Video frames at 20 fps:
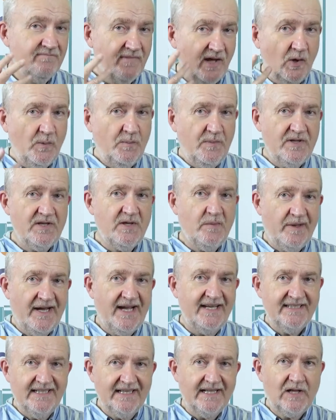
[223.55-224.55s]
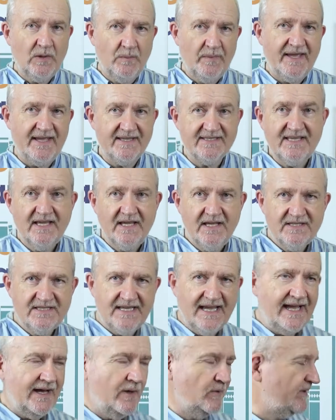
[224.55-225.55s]
open your mind a little bit
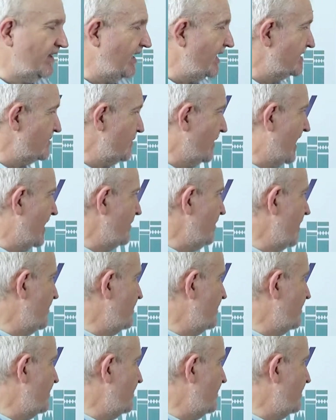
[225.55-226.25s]
to how things might be